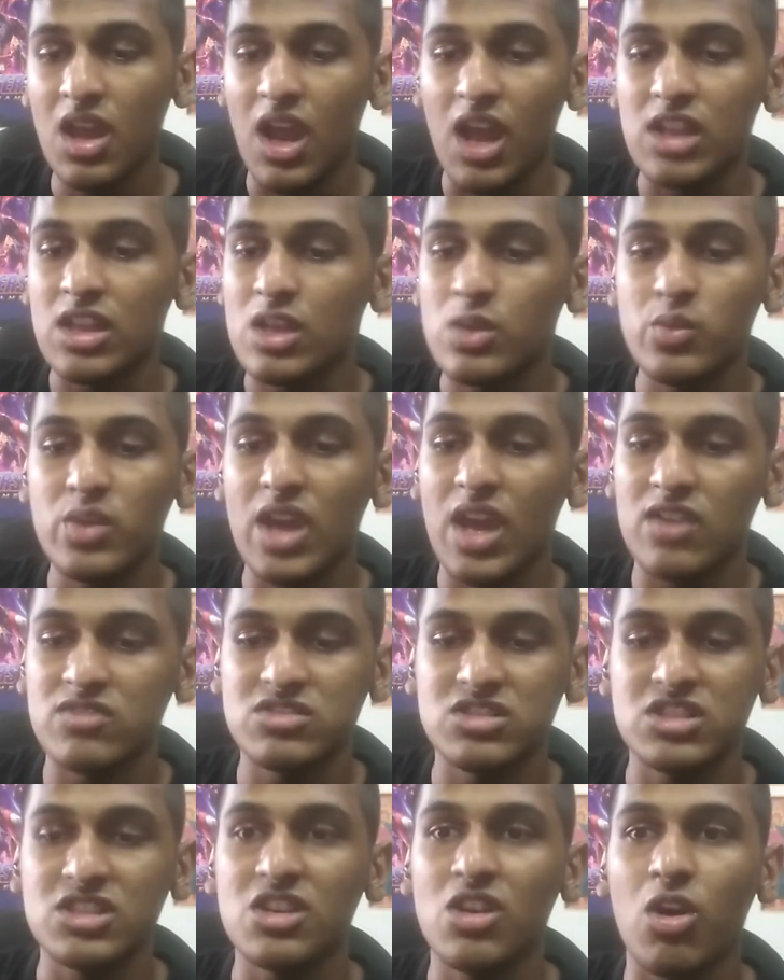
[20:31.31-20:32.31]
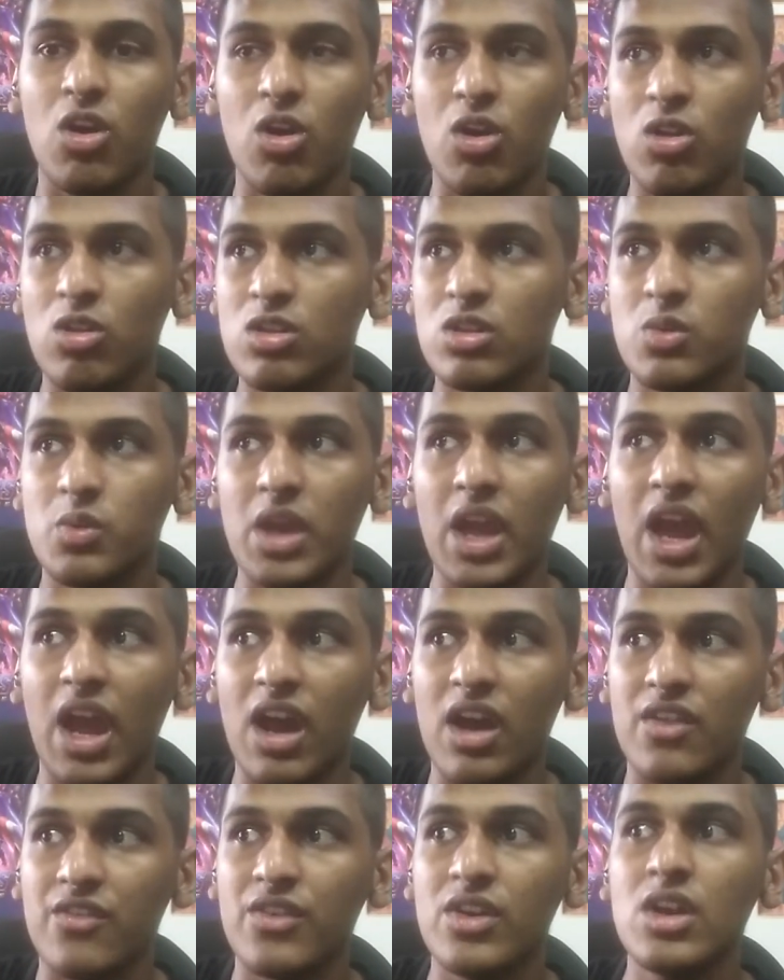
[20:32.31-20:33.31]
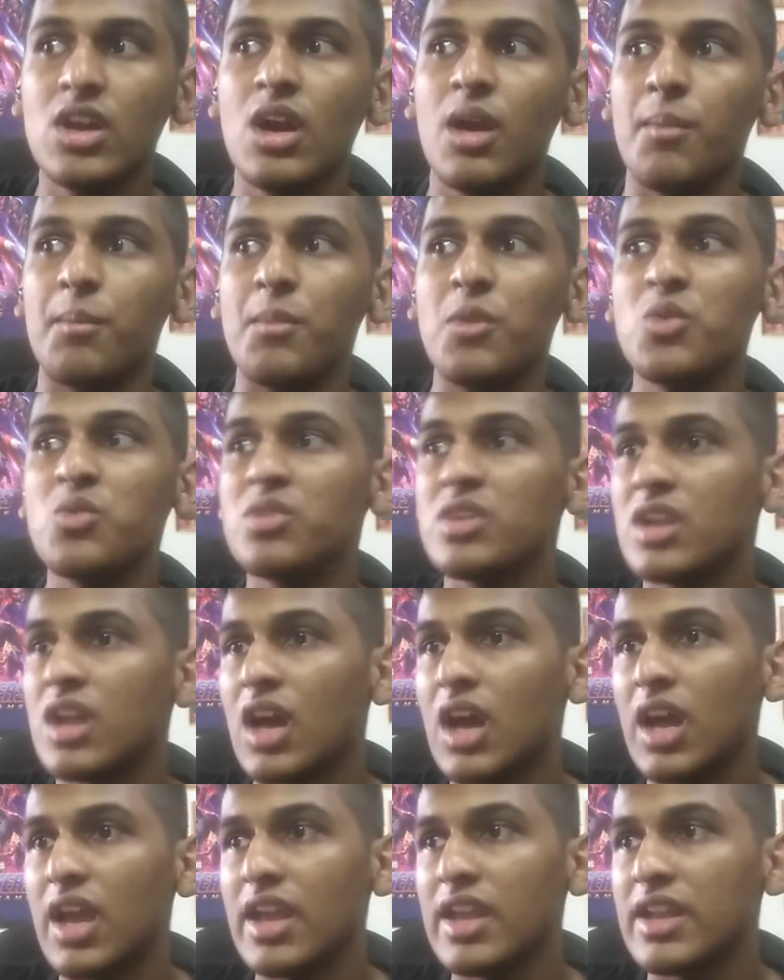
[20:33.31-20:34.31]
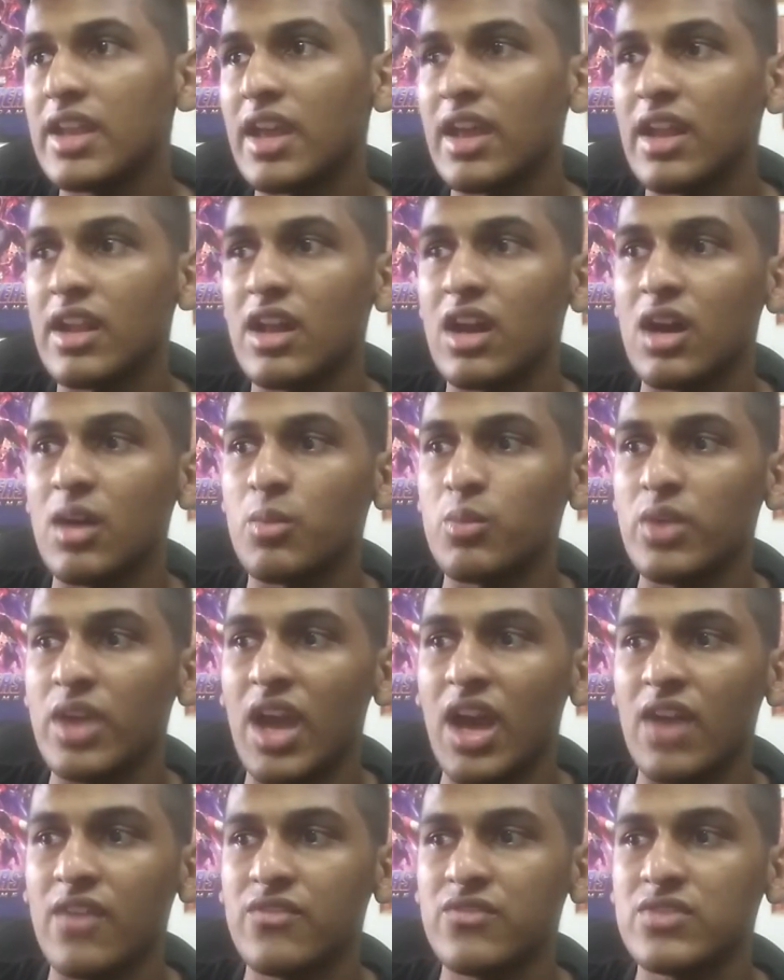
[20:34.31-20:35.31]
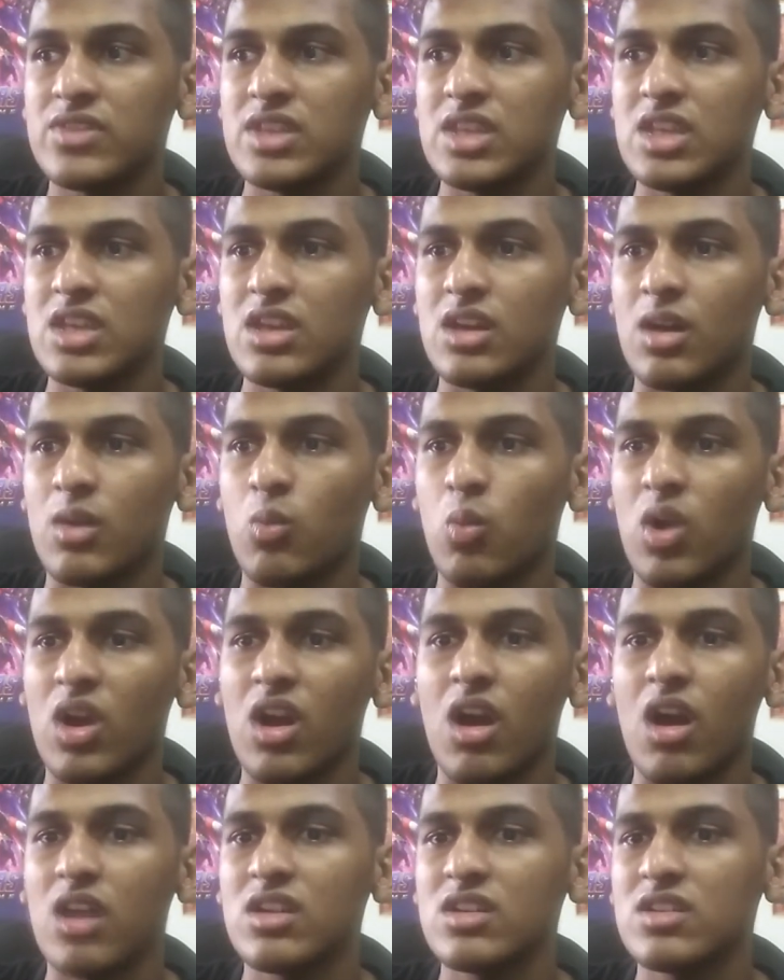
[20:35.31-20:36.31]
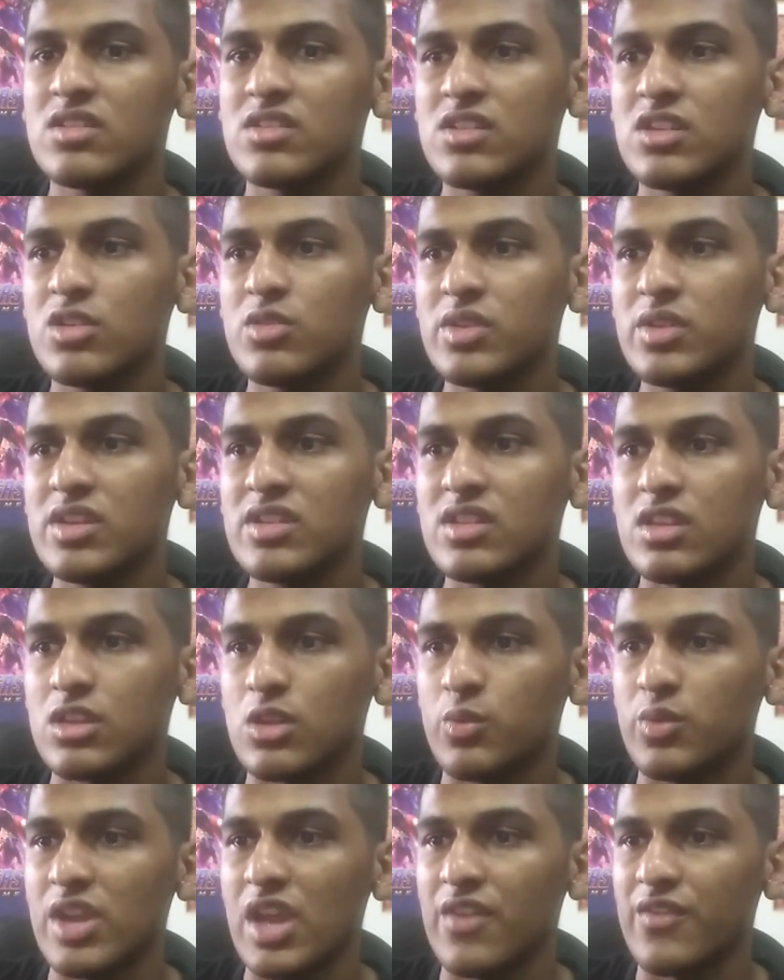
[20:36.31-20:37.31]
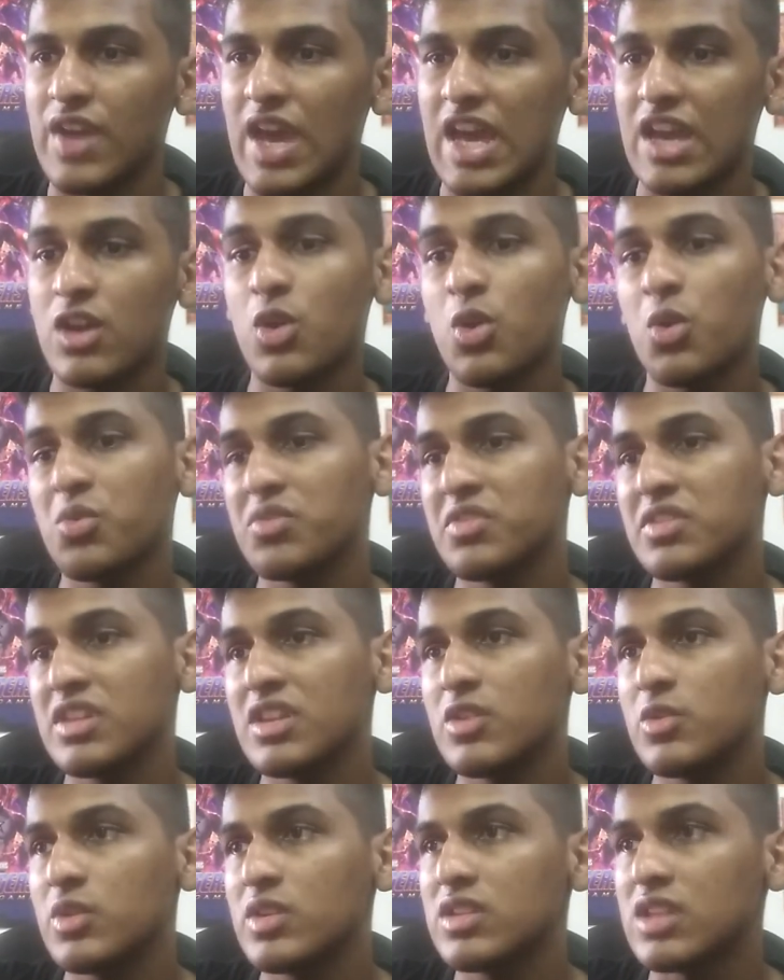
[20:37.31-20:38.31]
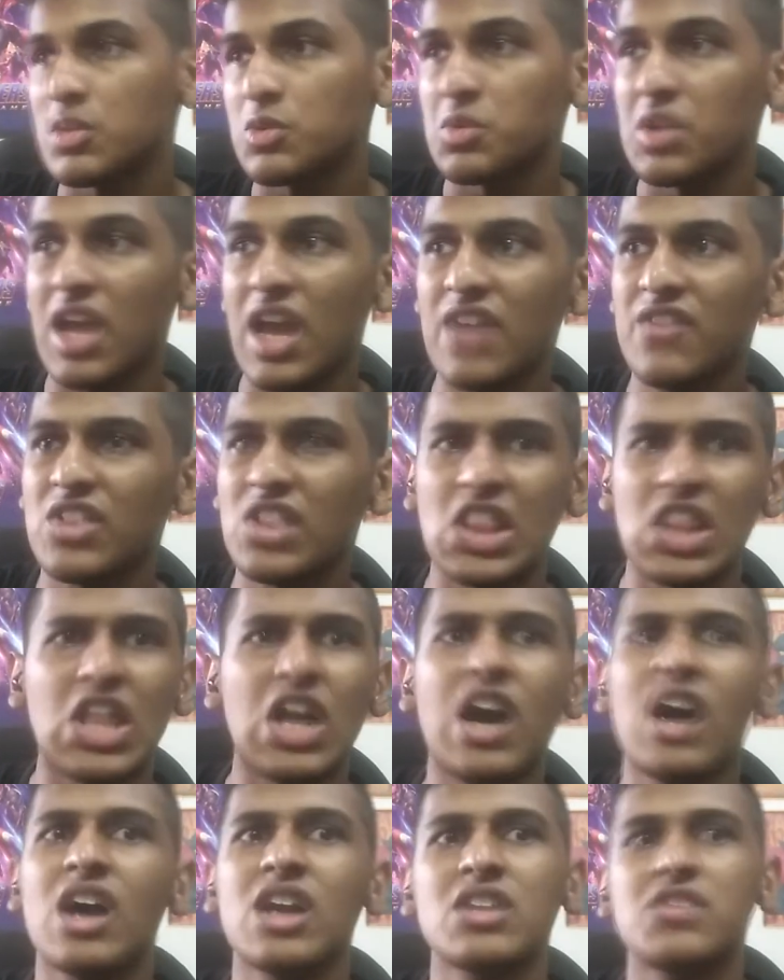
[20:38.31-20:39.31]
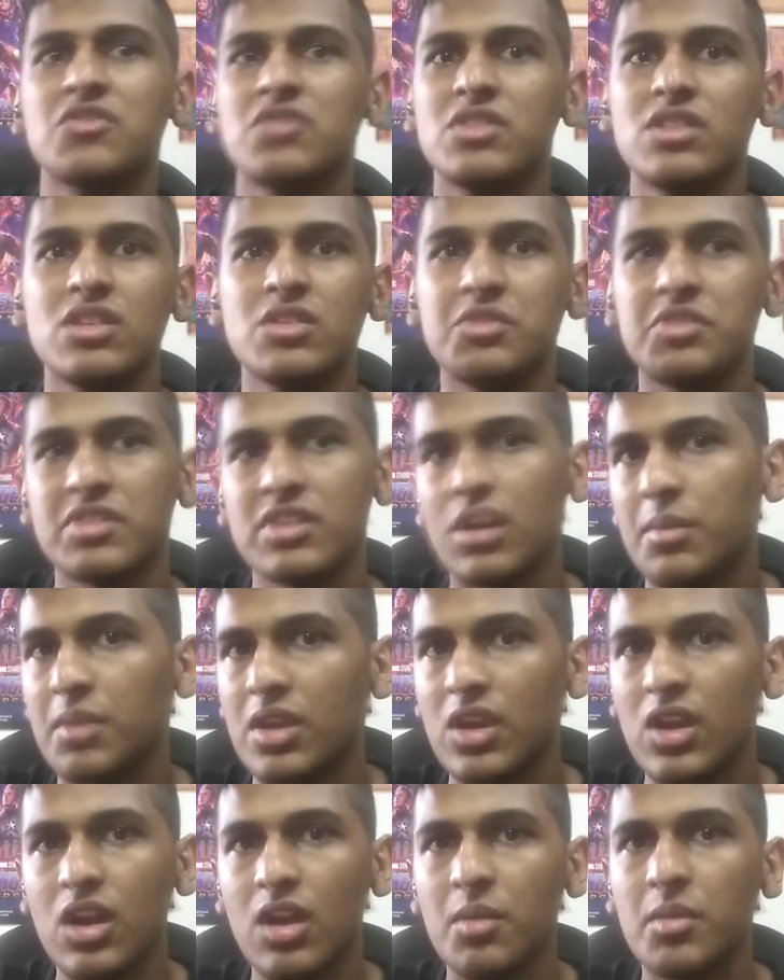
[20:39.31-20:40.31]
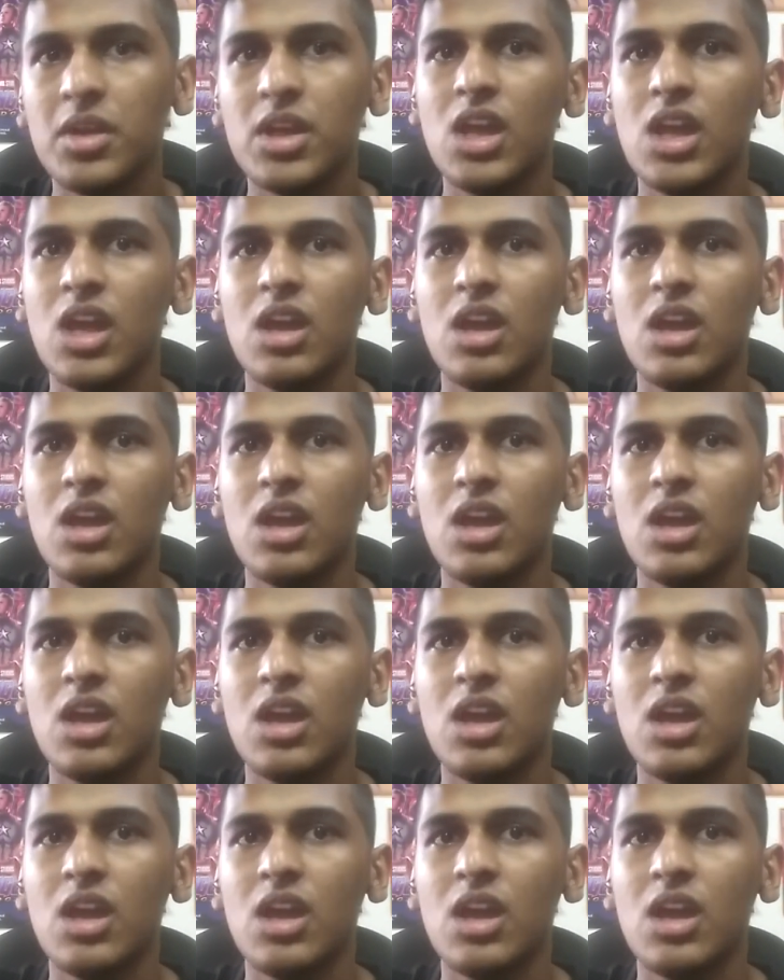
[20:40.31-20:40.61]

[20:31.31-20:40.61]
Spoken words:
And then we have She-Hulk, we have Moon Knight, and we have the Wakanda series, and then we have Echo series. Like, we have a lot of series coming up.